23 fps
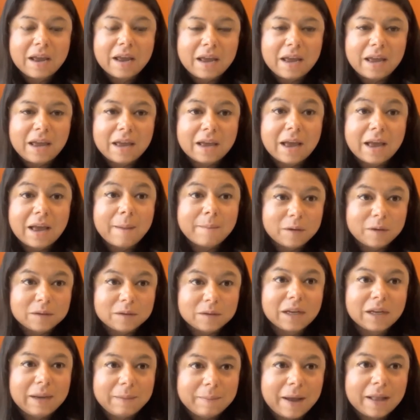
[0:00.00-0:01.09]
in
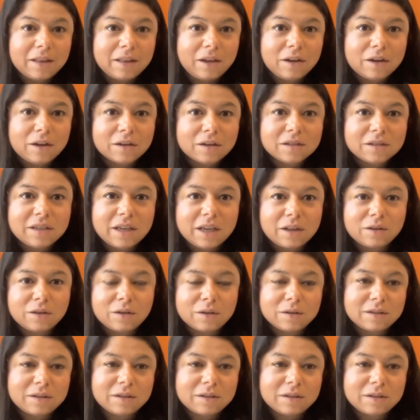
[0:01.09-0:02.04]
mitigating climate change.